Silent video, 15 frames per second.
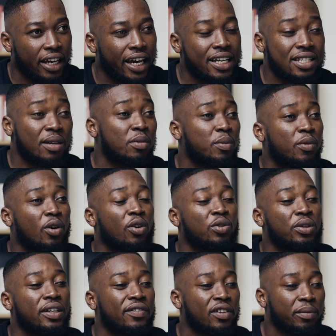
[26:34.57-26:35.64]
And some people,
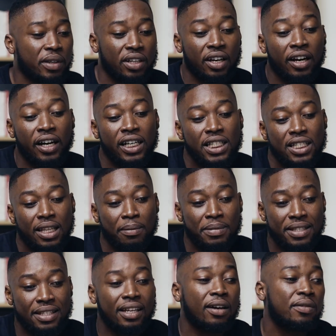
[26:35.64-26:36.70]
although they've not been hurt
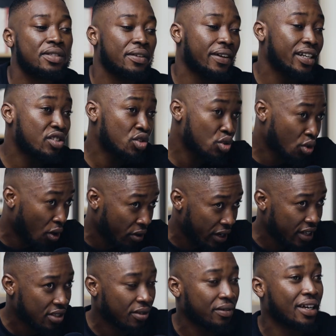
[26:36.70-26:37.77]
themselves, they've heard
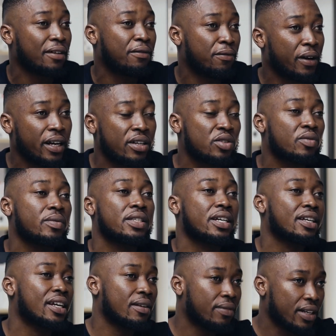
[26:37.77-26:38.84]
stories of their friends who've been
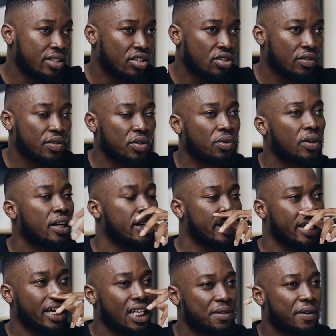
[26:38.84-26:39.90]
taken advantage of. So
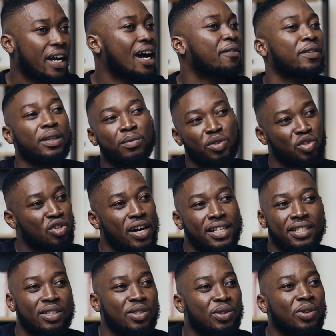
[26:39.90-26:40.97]
it's very hard for them to
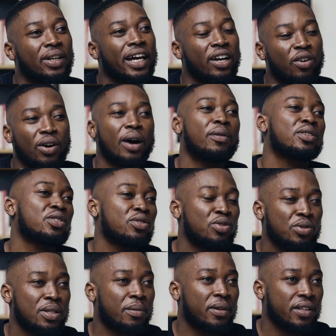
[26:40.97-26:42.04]
trust and to go like, oh, I want to
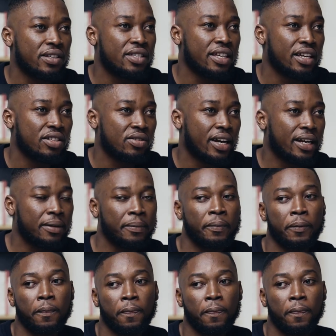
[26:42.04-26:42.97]
do some of these things, right?